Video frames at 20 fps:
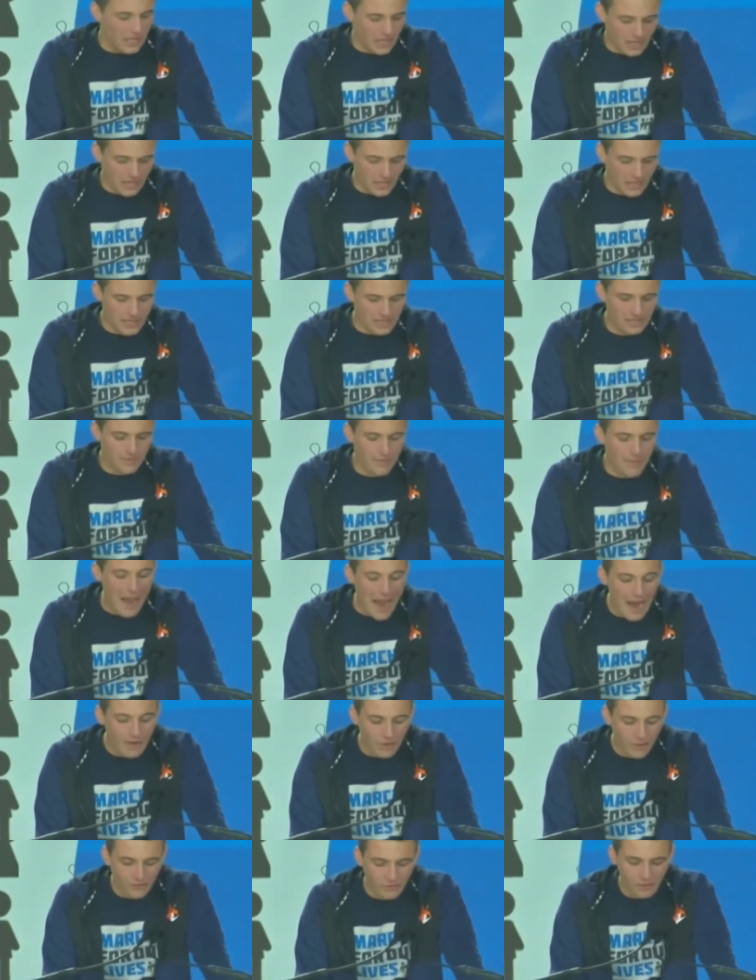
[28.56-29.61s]
It is a
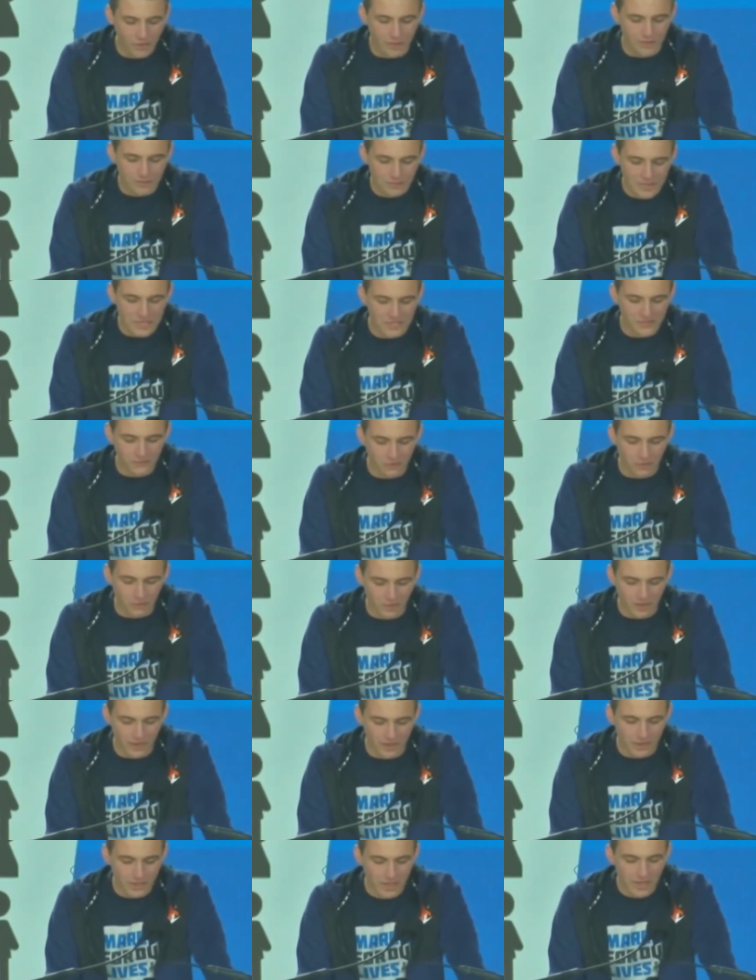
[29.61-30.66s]
powerful and peaceful
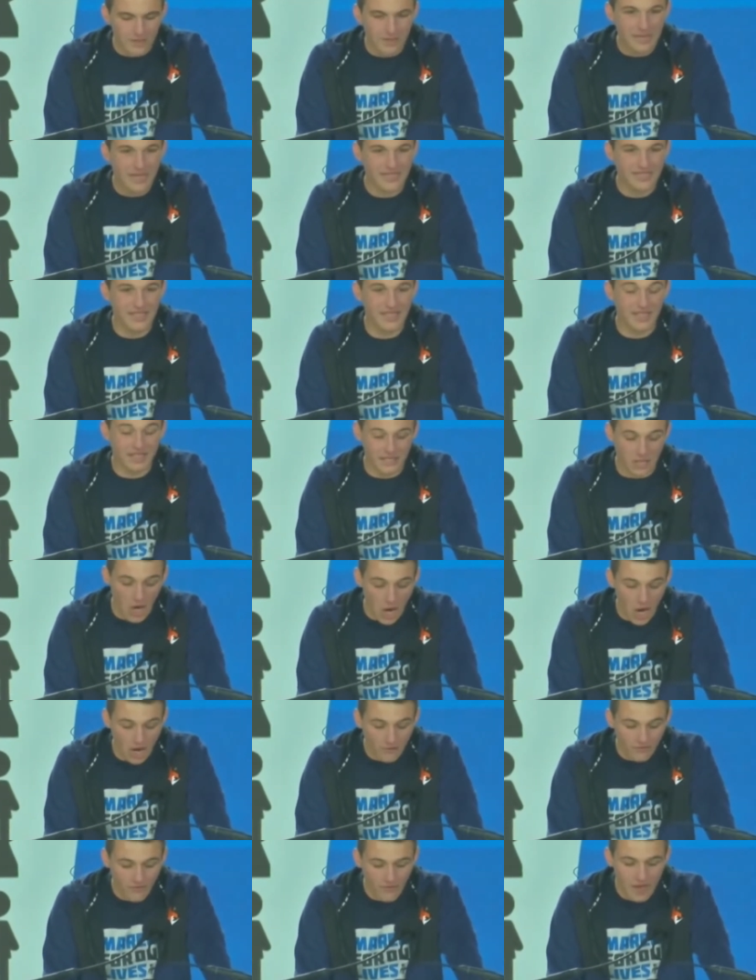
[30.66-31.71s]
one because it is
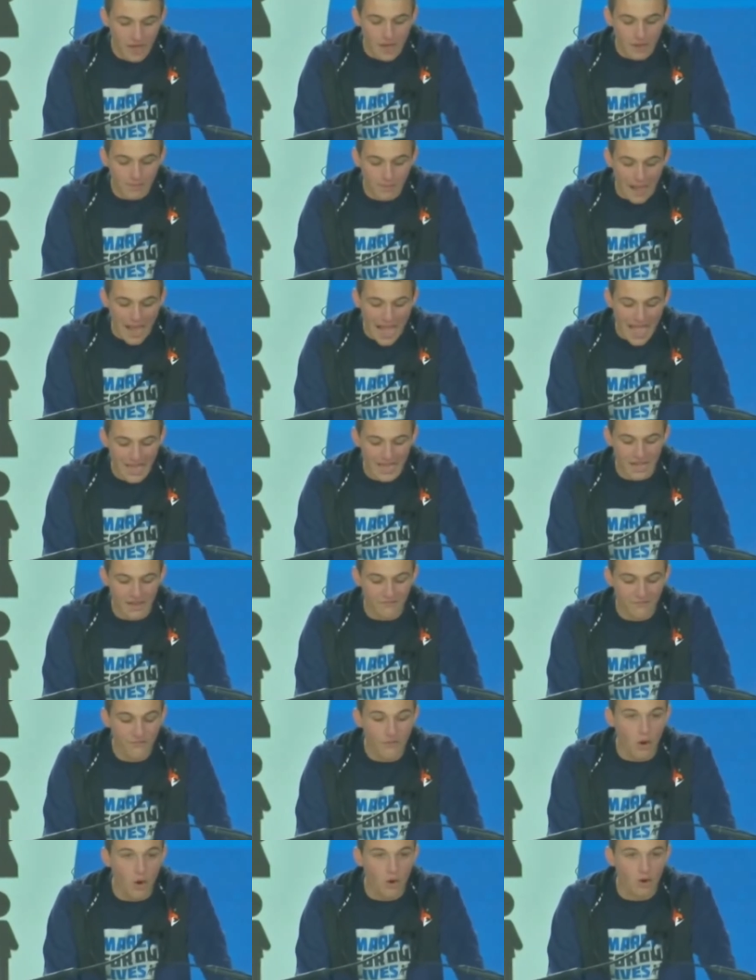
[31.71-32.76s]
of, by, and
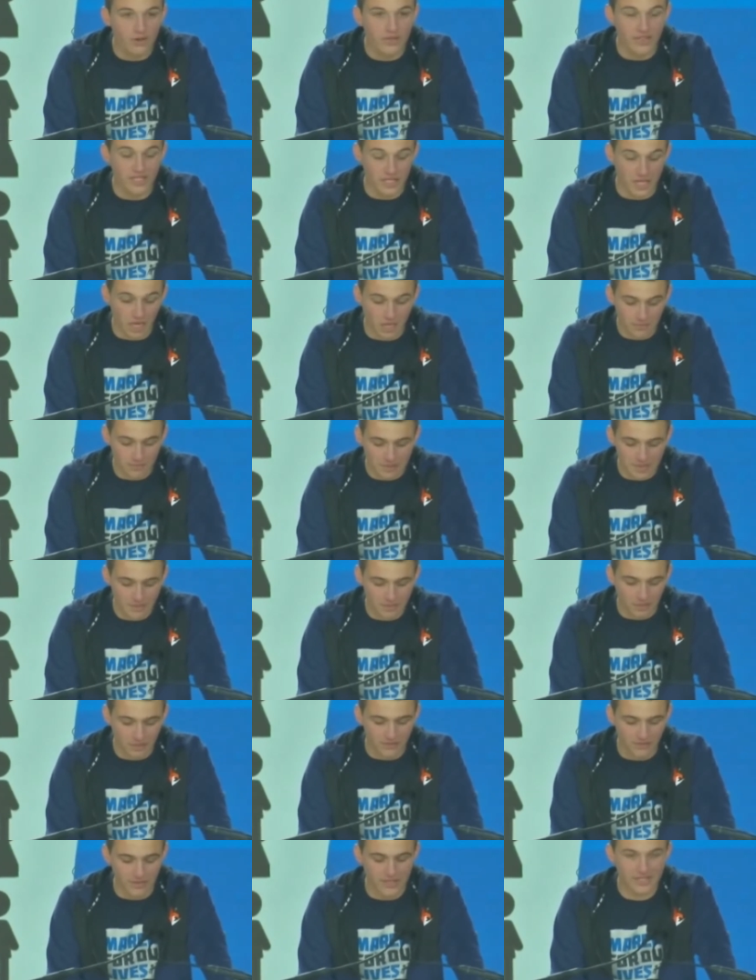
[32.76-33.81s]
for the young
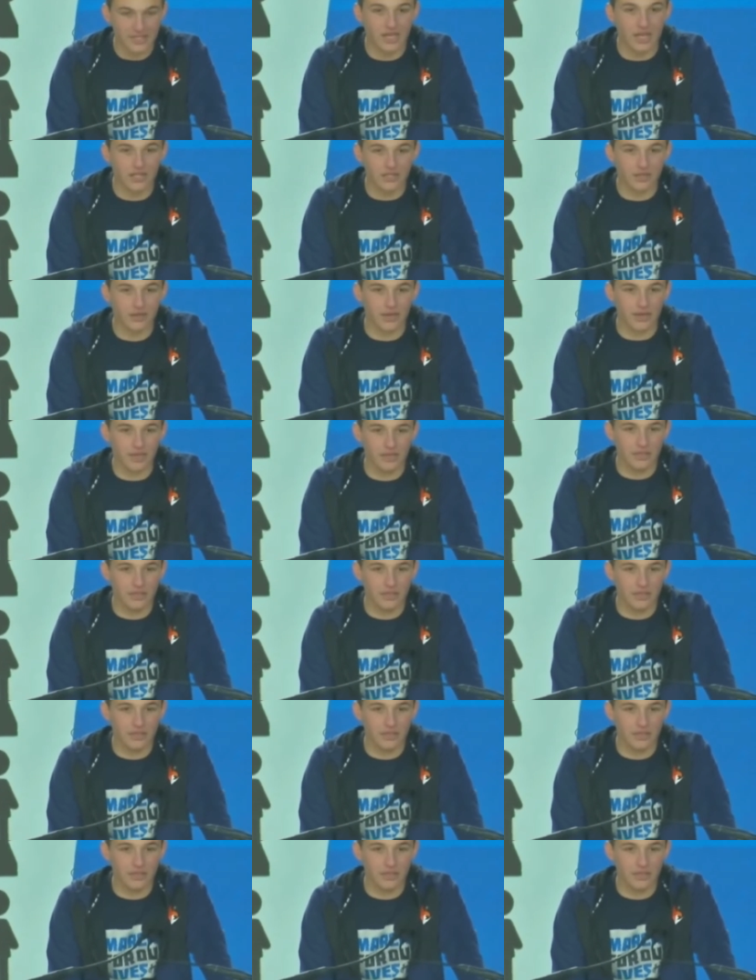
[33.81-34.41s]
people of this country.